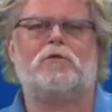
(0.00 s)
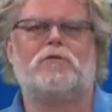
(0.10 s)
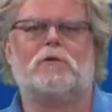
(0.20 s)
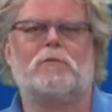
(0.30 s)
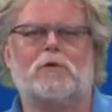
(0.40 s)

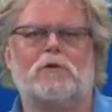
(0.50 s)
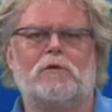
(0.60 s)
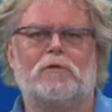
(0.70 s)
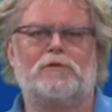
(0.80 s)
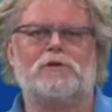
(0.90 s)
overall model
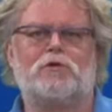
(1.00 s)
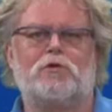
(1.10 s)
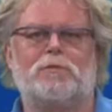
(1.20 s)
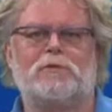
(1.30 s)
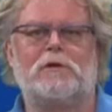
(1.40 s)
of this
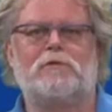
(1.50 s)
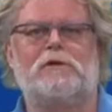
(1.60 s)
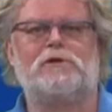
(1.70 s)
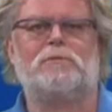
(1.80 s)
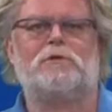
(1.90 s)
corporate
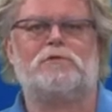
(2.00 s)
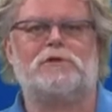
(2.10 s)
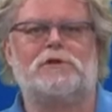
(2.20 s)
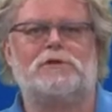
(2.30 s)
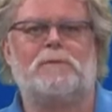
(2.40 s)
innovation
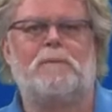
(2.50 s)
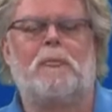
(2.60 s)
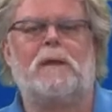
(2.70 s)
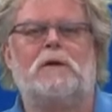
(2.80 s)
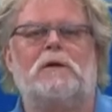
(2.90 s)
process.
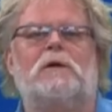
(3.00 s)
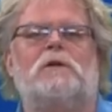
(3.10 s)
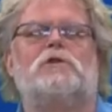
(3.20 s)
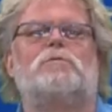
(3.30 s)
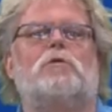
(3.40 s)

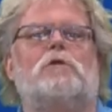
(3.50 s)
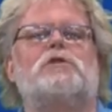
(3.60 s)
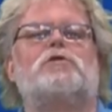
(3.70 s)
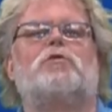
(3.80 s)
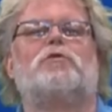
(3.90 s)
This model
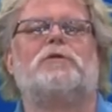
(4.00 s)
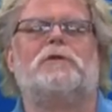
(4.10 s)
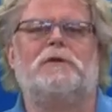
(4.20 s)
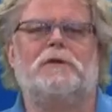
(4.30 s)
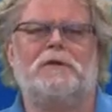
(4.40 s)
is called
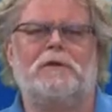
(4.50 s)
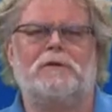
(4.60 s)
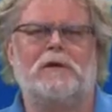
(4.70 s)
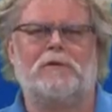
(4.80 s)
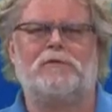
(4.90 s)
the
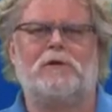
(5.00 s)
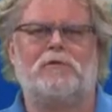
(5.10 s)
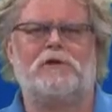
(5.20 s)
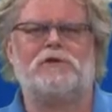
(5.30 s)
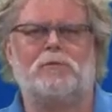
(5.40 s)
Delft
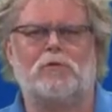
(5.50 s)
Innovation